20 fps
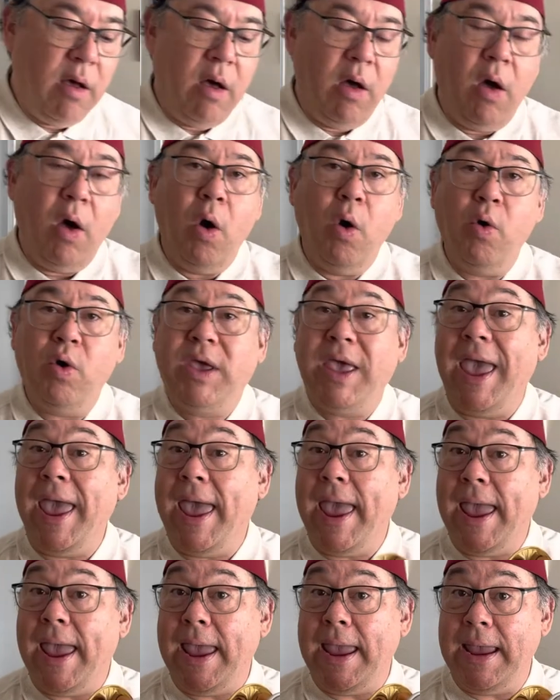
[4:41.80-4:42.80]

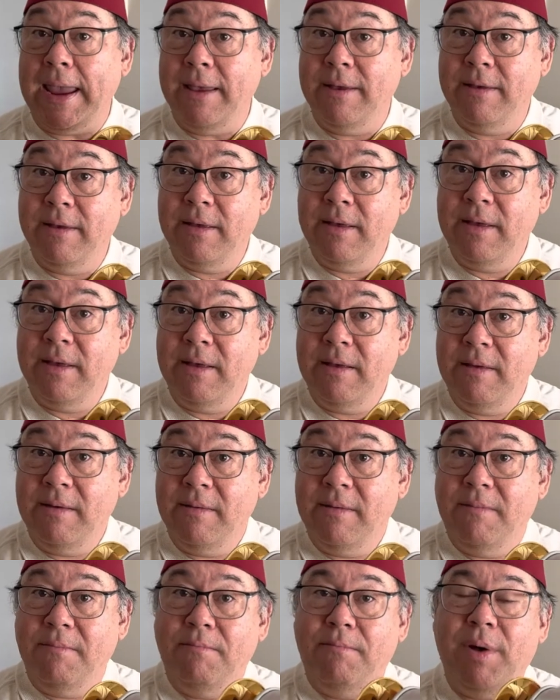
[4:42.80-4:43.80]
okay.
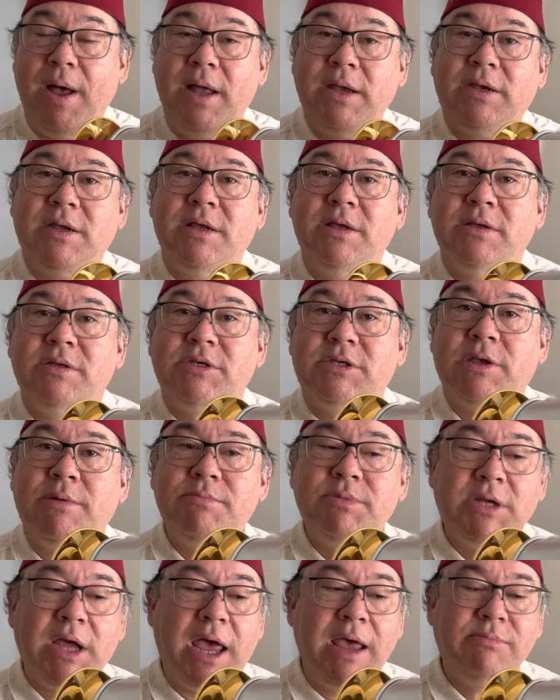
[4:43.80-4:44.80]
But
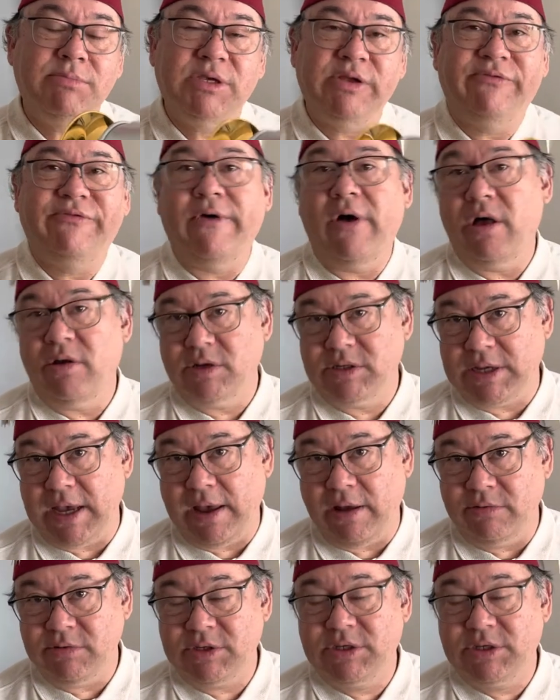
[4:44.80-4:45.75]
sometimes it falls out,